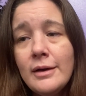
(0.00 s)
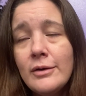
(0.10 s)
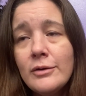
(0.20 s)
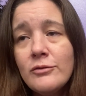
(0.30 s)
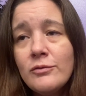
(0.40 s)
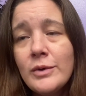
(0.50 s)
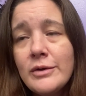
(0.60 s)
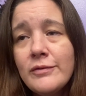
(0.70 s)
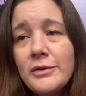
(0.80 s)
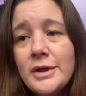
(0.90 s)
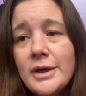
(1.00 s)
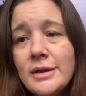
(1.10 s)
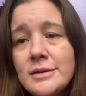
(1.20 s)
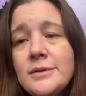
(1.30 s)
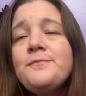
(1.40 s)
those wonderful
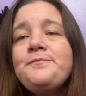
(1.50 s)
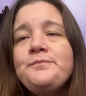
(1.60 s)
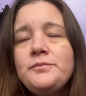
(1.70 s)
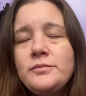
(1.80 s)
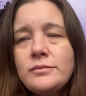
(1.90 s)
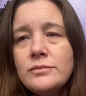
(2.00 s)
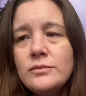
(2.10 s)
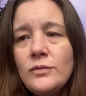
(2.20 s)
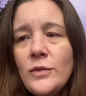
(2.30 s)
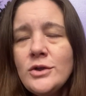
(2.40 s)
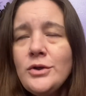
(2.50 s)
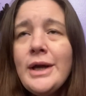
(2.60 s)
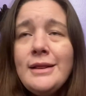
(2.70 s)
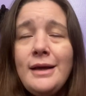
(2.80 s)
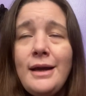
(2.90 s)
things. So
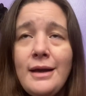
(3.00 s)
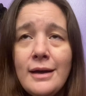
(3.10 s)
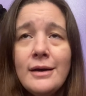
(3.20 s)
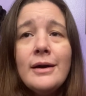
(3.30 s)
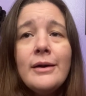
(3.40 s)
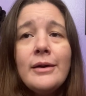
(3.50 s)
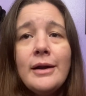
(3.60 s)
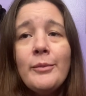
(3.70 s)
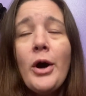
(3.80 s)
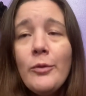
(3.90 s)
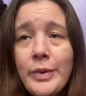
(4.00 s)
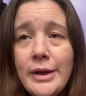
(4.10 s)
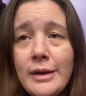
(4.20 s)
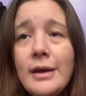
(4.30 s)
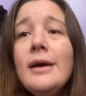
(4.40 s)
I think, and I'm
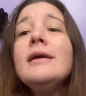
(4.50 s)
hoping,